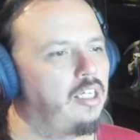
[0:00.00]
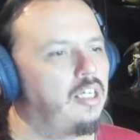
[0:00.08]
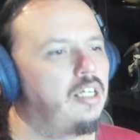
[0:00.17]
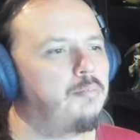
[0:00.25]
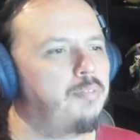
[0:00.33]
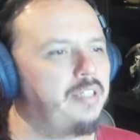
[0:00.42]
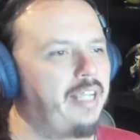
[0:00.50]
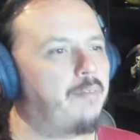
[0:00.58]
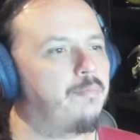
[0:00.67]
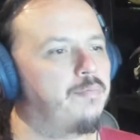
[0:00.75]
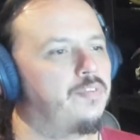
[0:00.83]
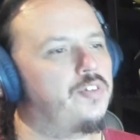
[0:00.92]
But yeah,
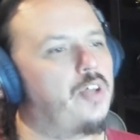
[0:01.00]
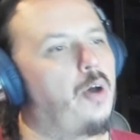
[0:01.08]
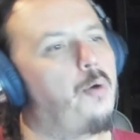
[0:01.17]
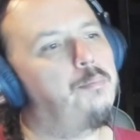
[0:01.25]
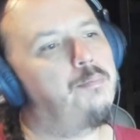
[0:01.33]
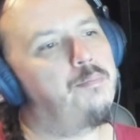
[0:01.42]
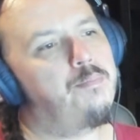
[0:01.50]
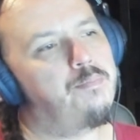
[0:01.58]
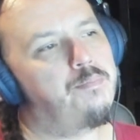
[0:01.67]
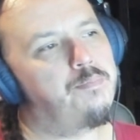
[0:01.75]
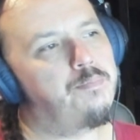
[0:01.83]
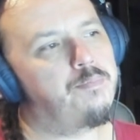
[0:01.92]
so
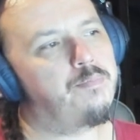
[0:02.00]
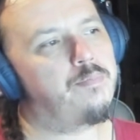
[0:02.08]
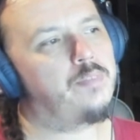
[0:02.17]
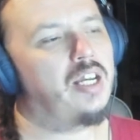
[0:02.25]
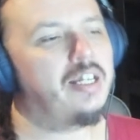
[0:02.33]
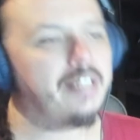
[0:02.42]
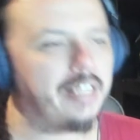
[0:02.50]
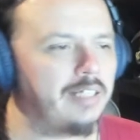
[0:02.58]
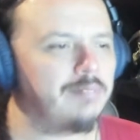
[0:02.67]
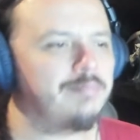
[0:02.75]
again,